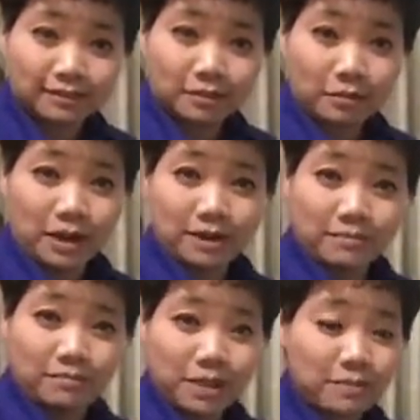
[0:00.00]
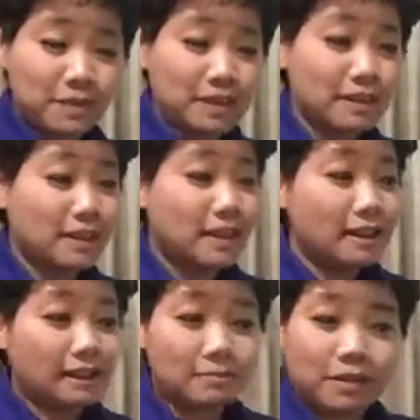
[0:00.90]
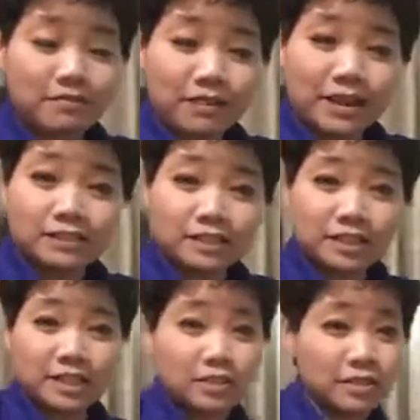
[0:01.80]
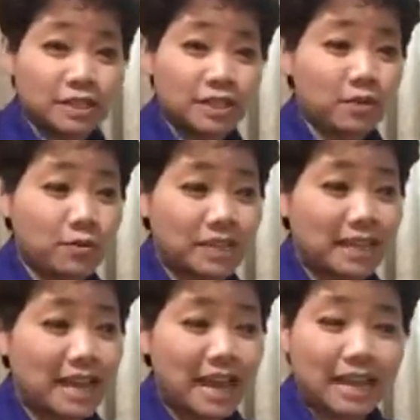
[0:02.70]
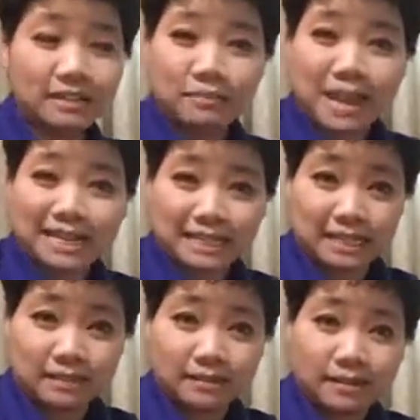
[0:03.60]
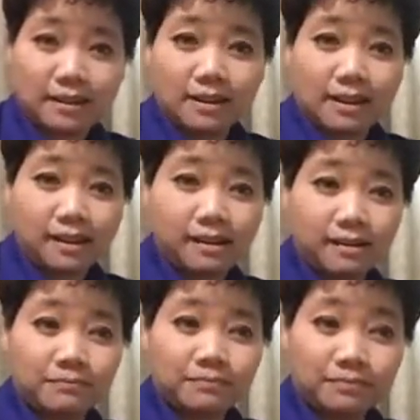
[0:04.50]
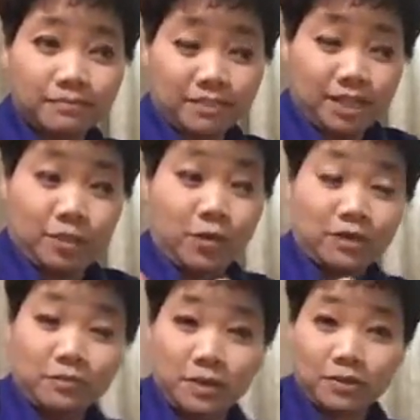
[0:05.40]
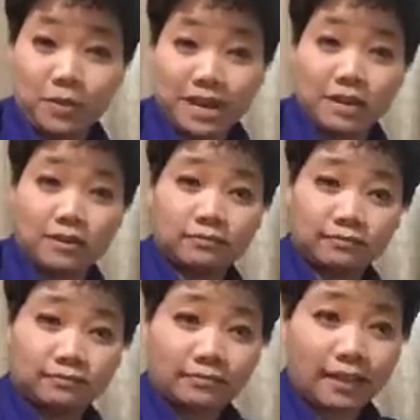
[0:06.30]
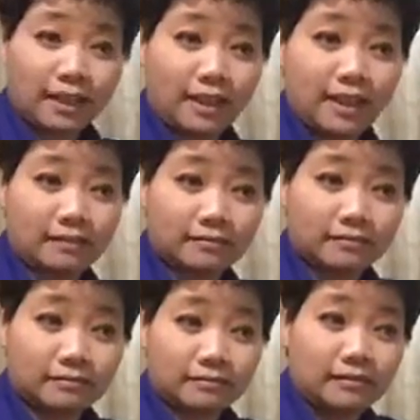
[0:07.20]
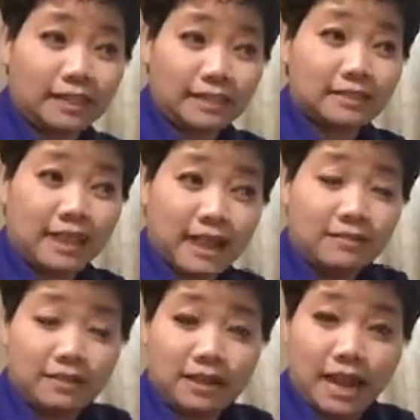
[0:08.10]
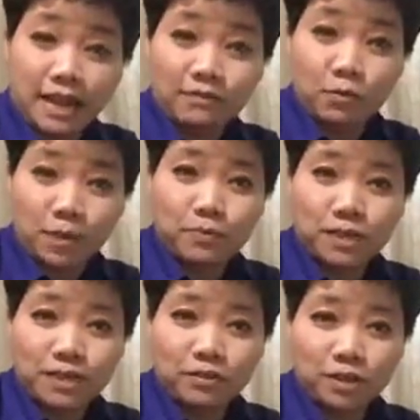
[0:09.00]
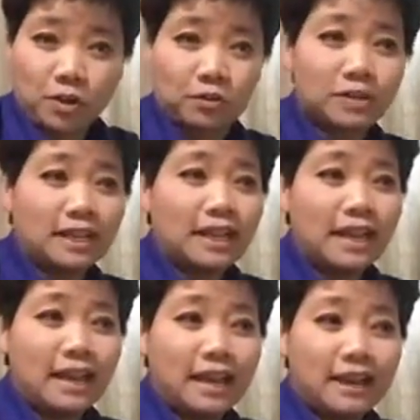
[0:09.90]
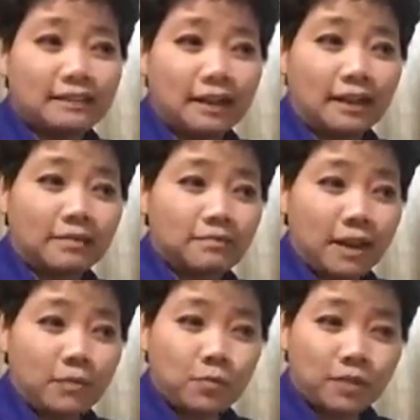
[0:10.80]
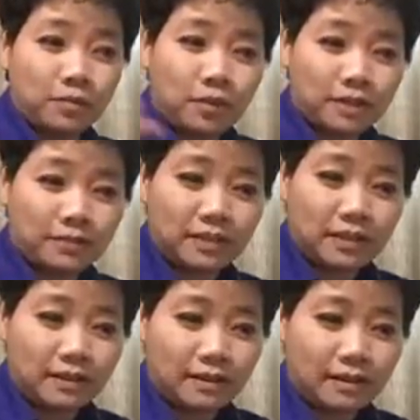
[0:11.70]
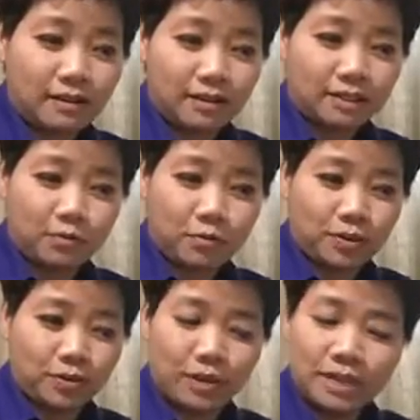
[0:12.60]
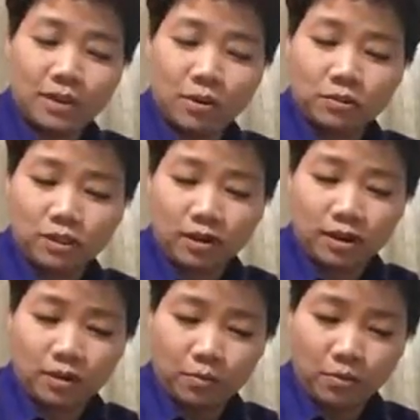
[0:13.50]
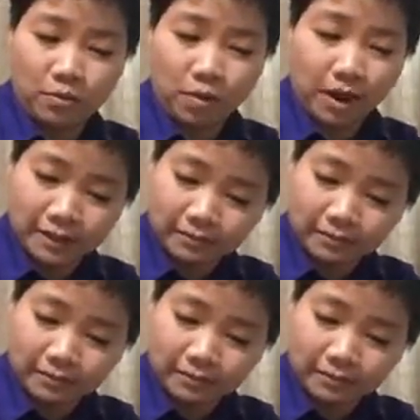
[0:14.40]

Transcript: right? Maybe like my friend, she already has a magazine. She wants to be on the radio, and yes, I have a web radio show, and I'm with one of the is with Radio Star Worldwide